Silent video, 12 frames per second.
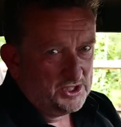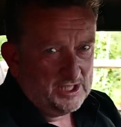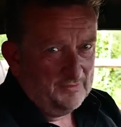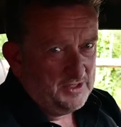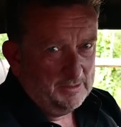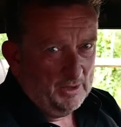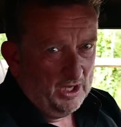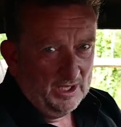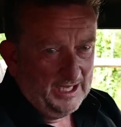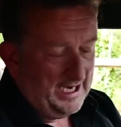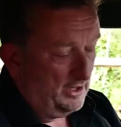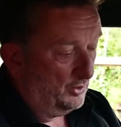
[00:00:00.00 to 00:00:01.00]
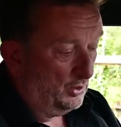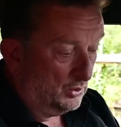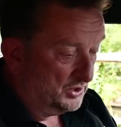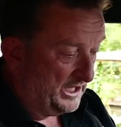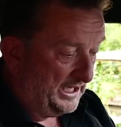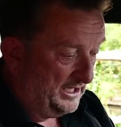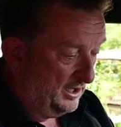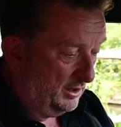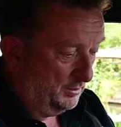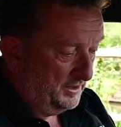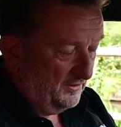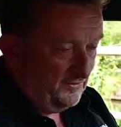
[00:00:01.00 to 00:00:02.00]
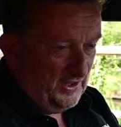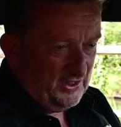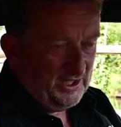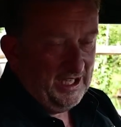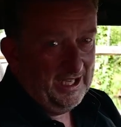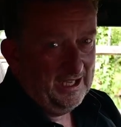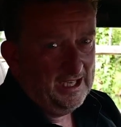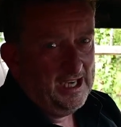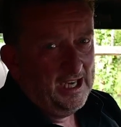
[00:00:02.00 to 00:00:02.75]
70 miles an hour all day long with the 5th gear